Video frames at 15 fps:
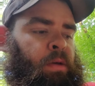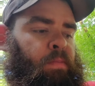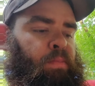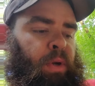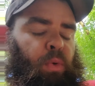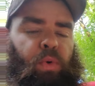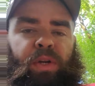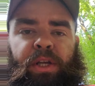
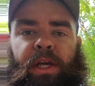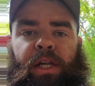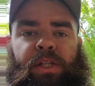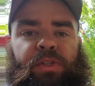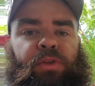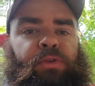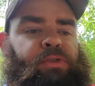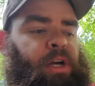I went and got a
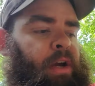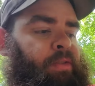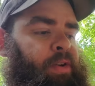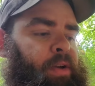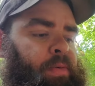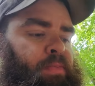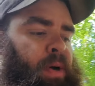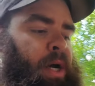screwdriver
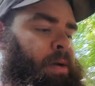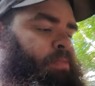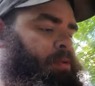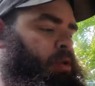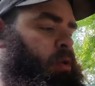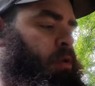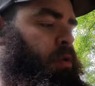and popped,